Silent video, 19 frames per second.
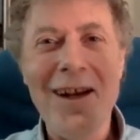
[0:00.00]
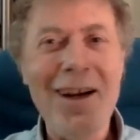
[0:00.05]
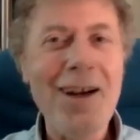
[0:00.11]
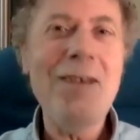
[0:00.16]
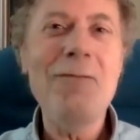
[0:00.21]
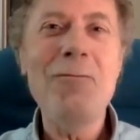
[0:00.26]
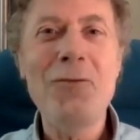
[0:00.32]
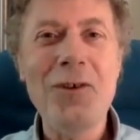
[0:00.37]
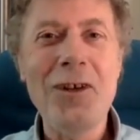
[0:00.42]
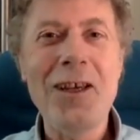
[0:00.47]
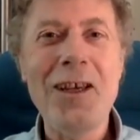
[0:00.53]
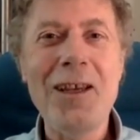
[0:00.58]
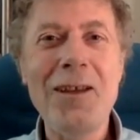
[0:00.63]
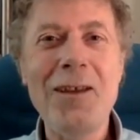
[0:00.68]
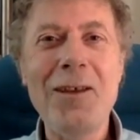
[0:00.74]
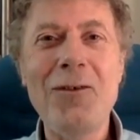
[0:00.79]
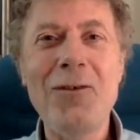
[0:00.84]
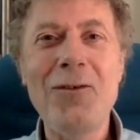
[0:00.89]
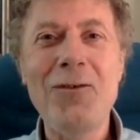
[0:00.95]
I'm drinking
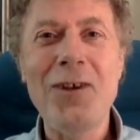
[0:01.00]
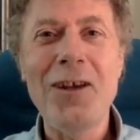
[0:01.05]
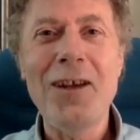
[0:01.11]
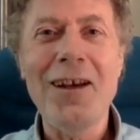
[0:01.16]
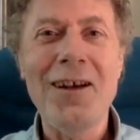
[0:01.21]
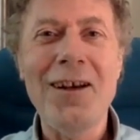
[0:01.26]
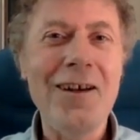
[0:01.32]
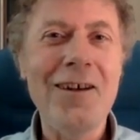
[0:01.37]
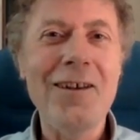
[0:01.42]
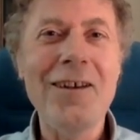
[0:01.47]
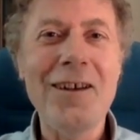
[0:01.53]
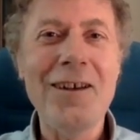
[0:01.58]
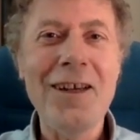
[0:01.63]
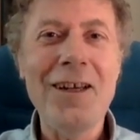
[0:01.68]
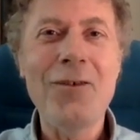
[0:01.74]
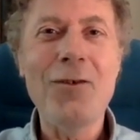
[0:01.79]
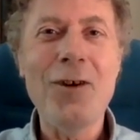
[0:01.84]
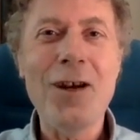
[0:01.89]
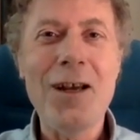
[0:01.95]
this drink. Aren't I
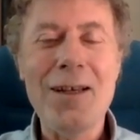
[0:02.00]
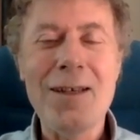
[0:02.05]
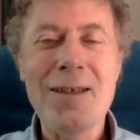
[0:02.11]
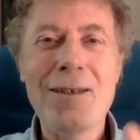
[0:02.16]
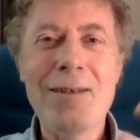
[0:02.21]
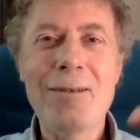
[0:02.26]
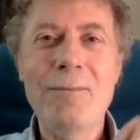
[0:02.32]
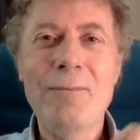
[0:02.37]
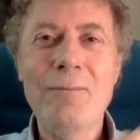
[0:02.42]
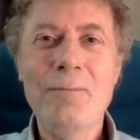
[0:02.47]
great?